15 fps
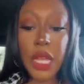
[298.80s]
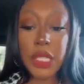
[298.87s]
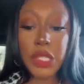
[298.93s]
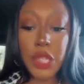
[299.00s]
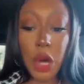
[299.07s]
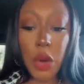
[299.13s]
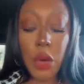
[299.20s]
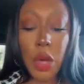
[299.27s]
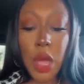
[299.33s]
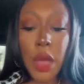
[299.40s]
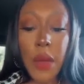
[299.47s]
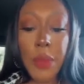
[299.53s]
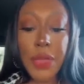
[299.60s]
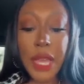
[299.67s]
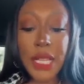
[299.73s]
And so
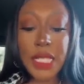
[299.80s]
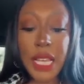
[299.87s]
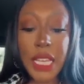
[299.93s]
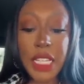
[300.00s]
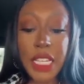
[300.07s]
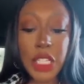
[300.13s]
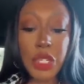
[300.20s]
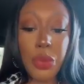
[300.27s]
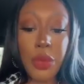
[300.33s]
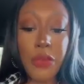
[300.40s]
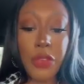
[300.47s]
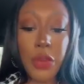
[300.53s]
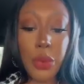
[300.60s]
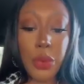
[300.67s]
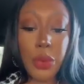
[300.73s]
they said, did you
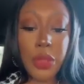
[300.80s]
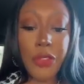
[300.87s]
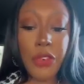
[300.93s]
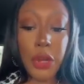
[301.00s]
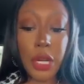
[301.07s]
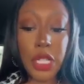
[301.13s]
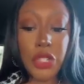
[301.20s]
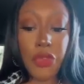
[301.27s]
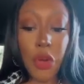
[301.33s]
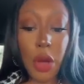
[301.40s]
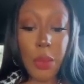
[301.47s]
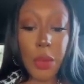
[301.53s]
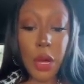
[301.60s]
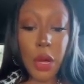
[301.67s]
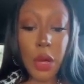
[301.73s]
review the footage
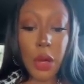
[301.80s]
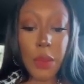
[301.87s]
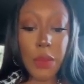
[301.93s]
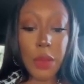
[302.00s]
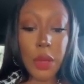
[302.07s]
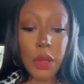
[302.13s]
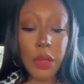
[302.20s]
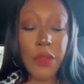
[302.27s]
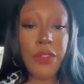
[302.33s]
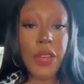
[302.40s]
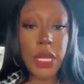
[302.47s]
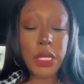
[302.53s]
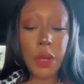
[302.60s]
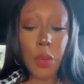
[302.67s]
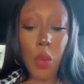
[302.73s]
from the
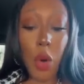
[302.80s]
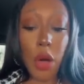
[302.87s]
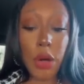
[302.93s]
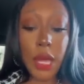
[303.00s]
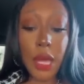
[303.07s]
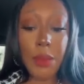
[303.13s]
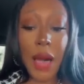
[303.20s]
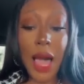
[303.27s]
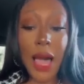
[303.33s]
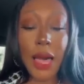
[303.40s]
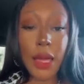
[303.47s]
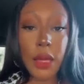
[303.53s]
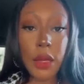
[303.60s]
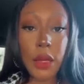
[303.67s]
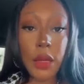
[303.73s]
victim walking
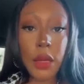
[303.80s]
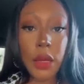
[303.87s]
by?